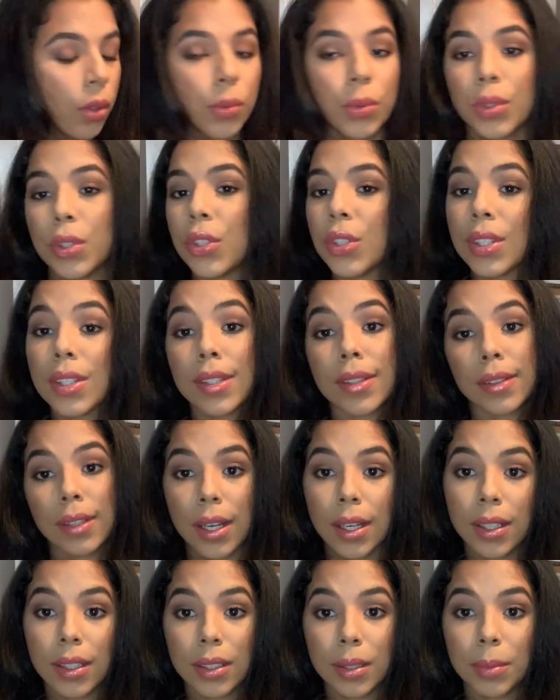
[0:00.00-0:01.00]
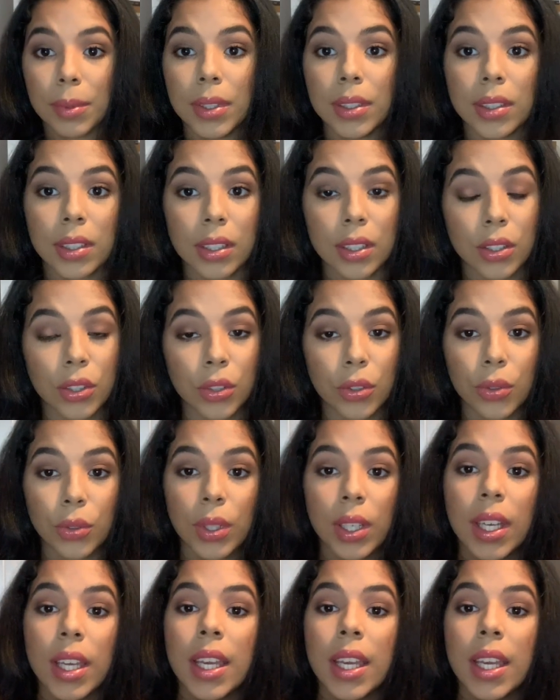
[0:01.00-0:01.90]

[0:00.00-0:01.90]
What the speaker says: which is not going to be looking cute.